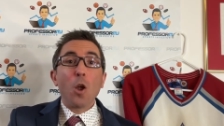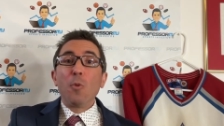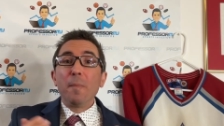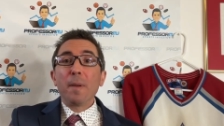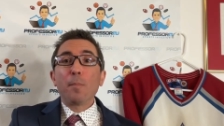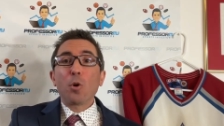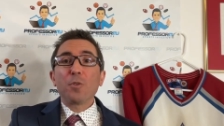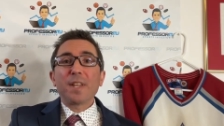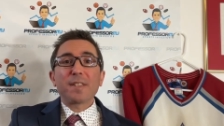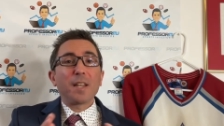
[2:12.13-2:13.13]
Remember
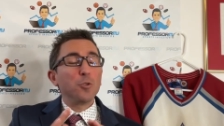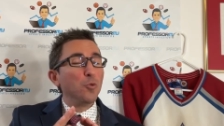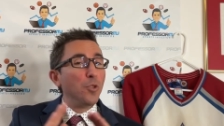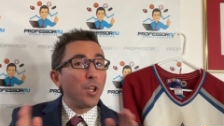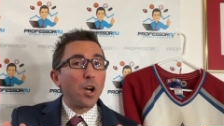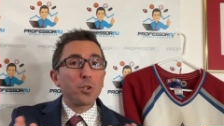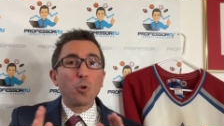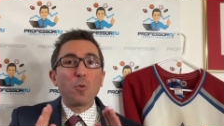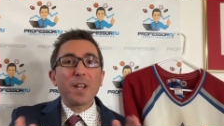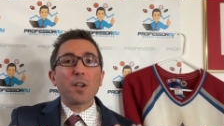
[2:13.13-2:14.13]
that I do not
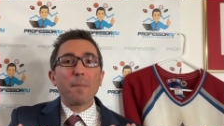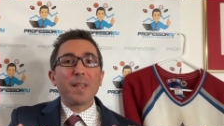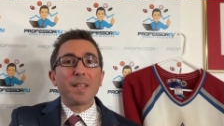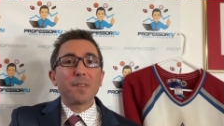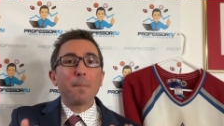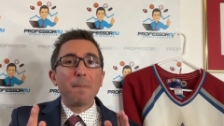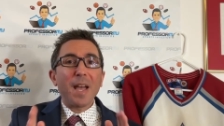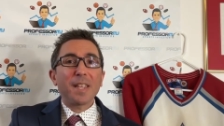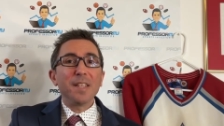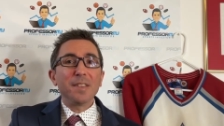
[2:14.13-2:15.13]
recommend
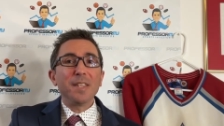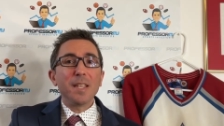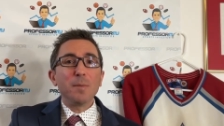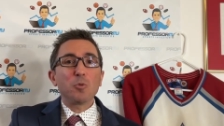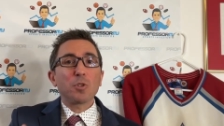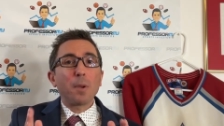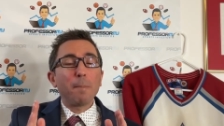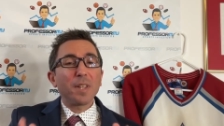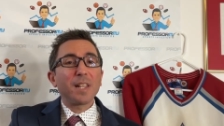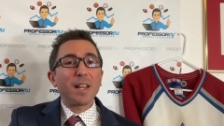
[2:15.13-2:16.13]
backing teams with a
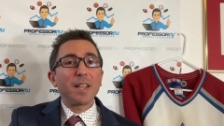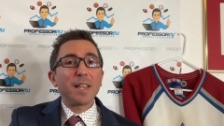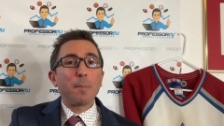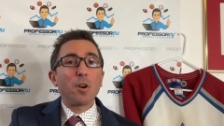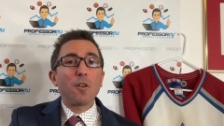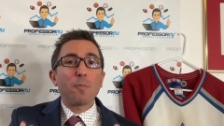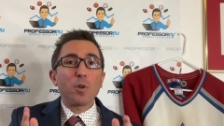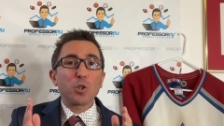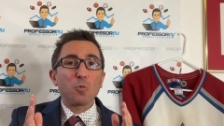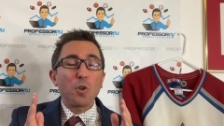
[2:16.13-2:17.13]
moneyline above
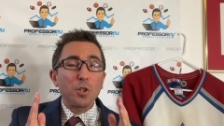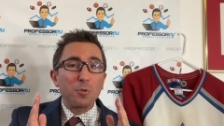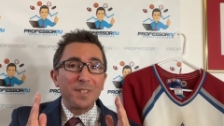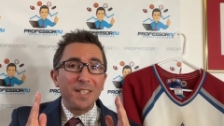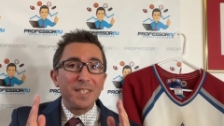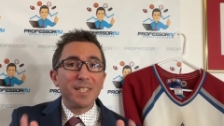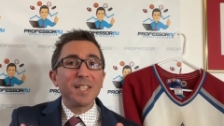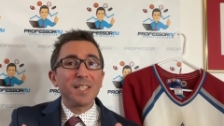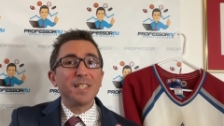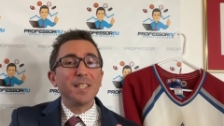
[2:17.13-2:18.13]
plus
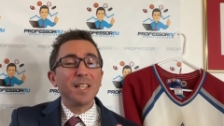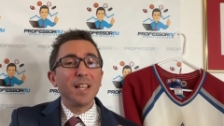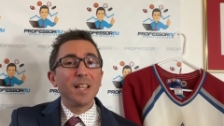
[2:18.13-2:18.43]
160